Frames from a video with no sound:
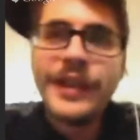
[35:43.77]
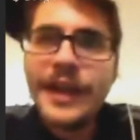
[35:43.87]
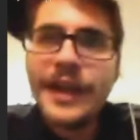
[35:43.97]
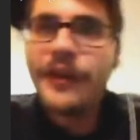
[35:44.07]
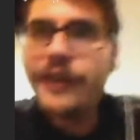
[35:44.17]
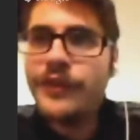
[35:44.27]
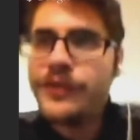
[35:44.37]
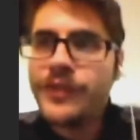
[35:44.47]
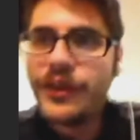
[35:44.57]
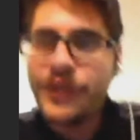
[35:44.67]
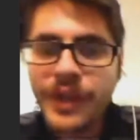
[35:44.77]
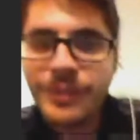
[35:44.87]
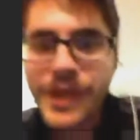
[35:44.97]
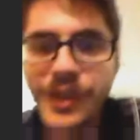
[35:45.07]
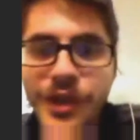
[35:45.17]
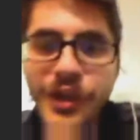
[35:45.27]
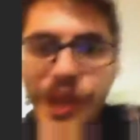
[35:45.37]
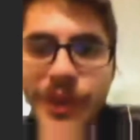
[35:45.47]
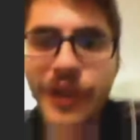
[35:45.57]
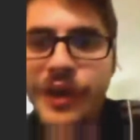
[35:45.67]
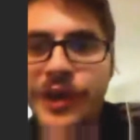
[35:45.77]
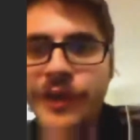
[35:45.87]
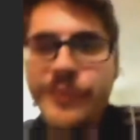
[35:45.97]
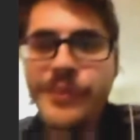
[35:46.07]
there of something good going on